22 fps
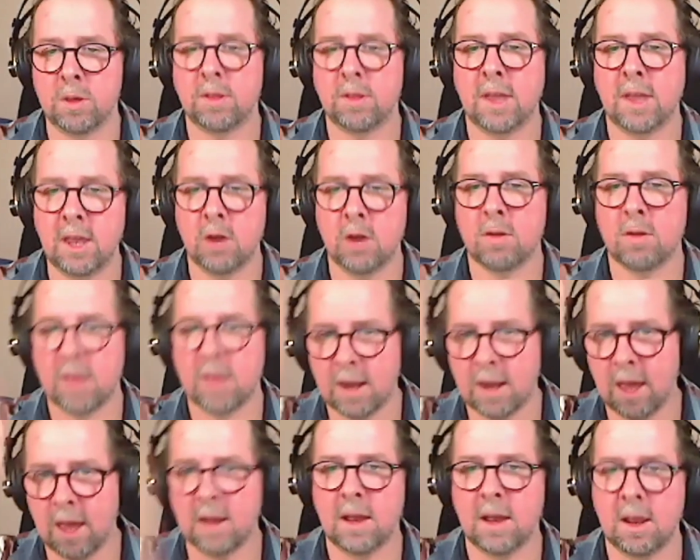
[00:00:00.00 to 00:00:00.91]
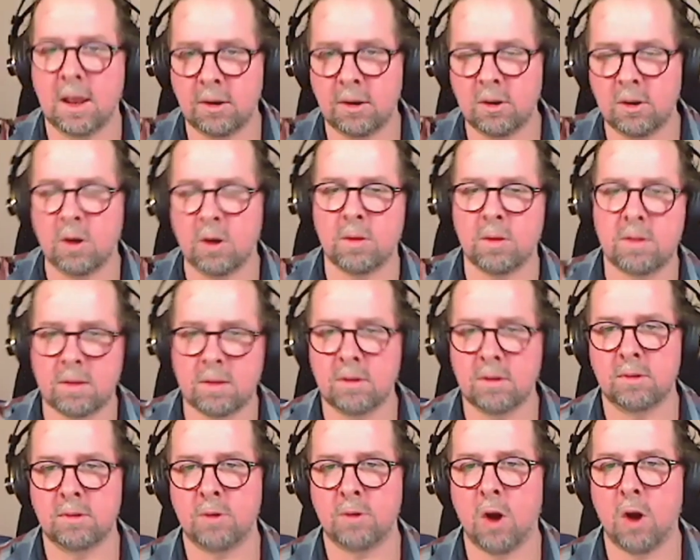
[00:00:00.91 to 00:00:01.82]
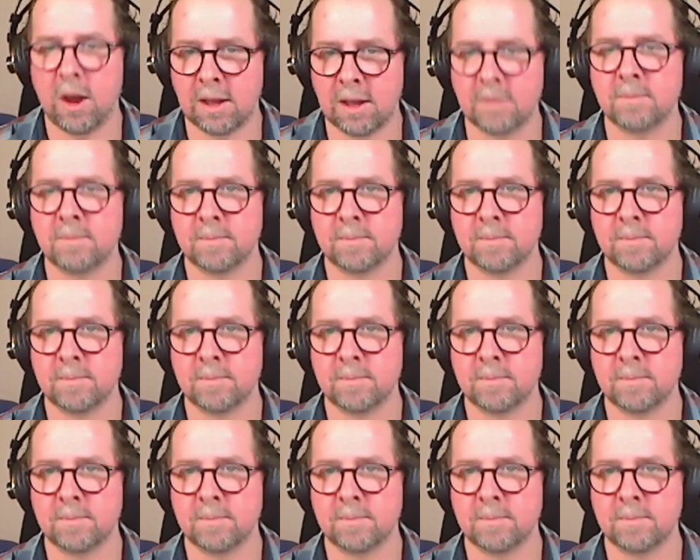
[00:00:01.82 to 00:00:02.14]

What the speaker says: sticky notes and you know, drawing.